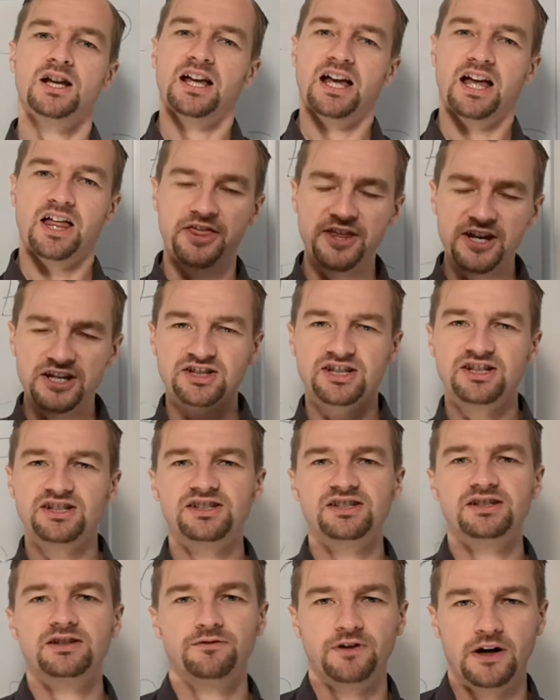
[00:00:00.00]
Now this
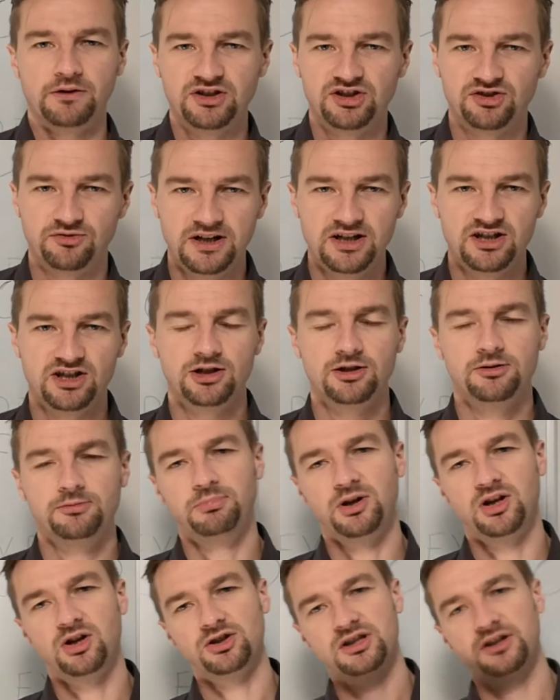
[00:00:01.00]
is very strange,
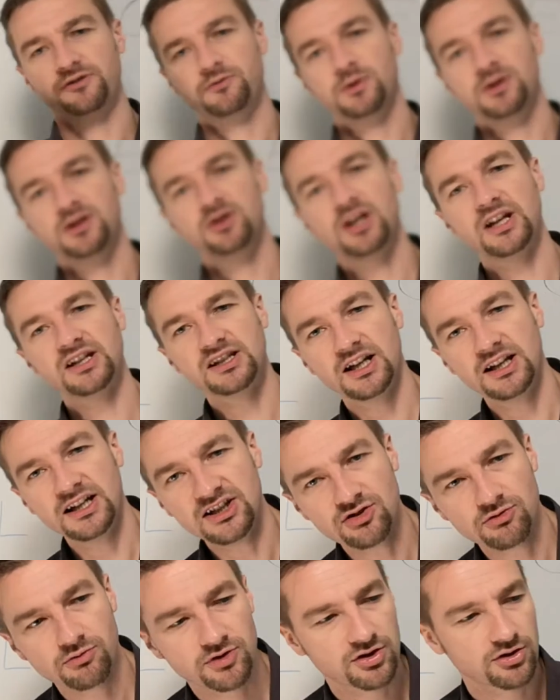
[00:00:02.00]
because if we look at the
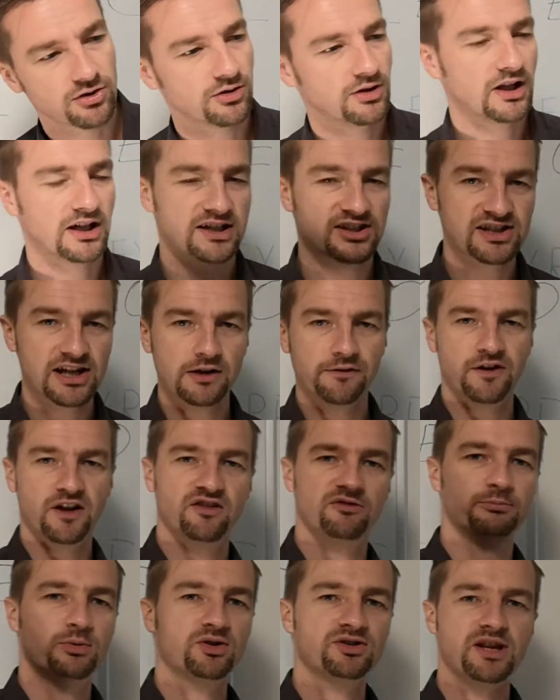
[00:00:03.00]
literature like
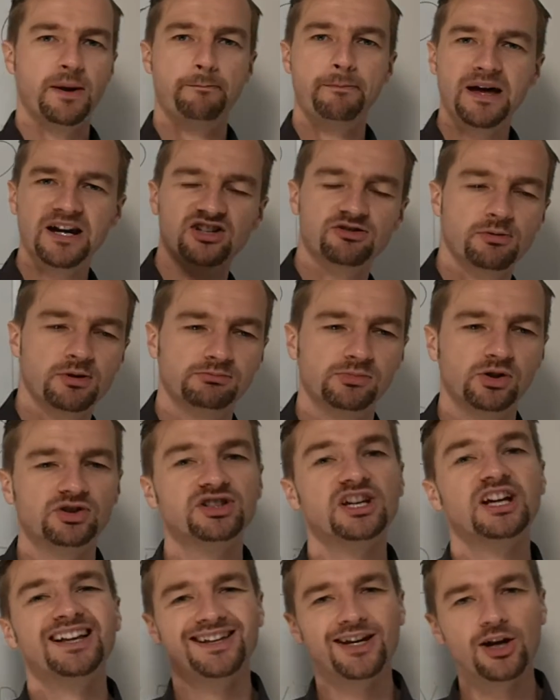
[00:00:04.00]
self-help books and management
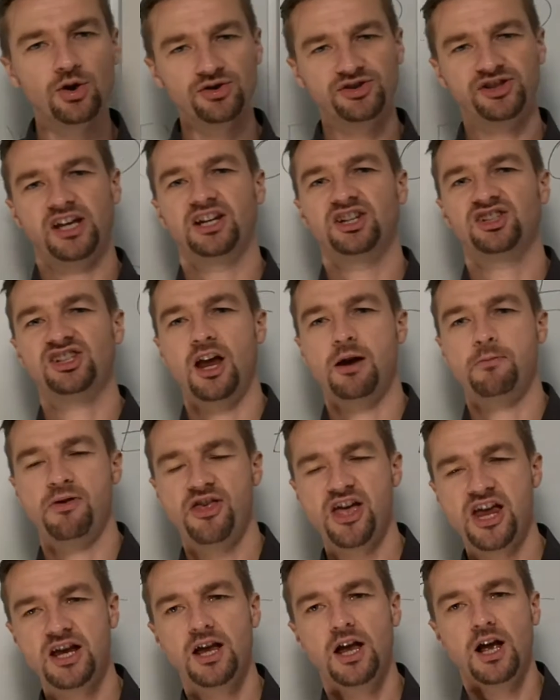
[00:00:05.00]
books, they all say the same
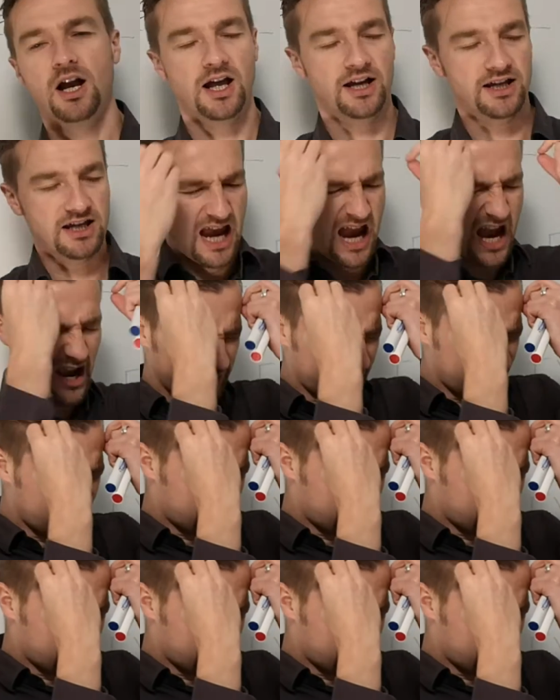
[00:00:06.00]
thing, like you have